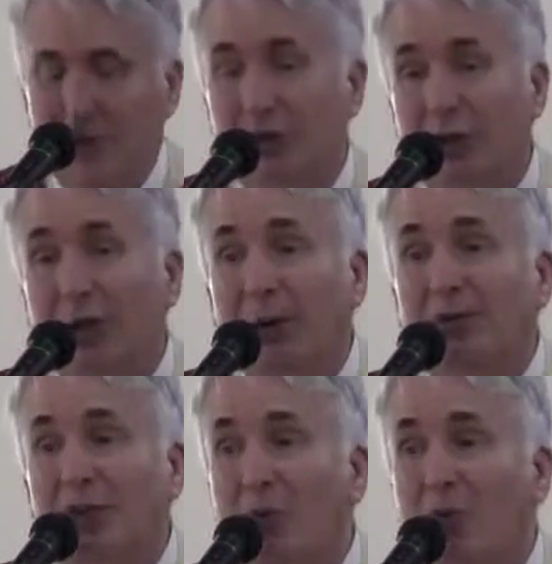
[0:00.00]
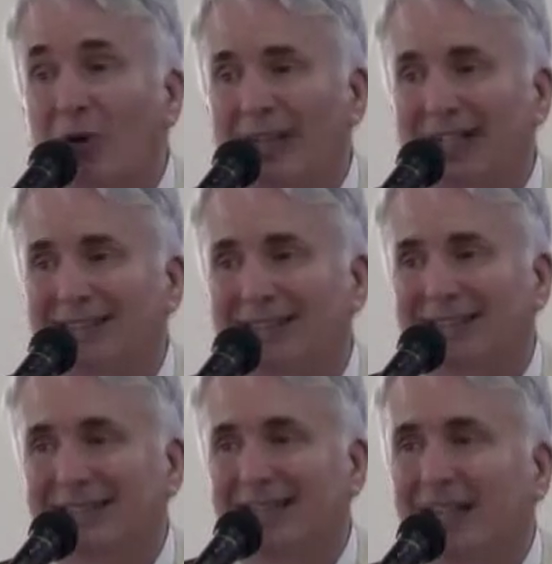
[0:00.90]
So there is a warning
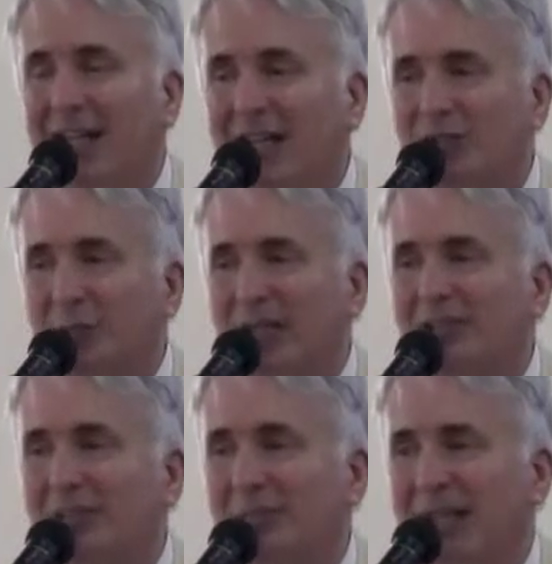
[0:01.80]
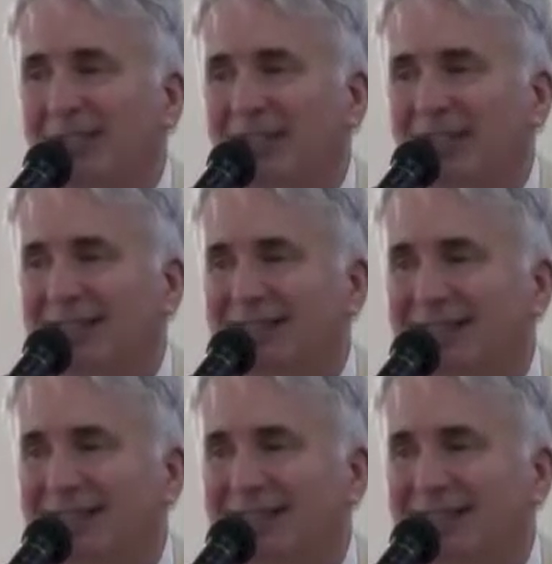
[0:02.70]
as well as a blessing.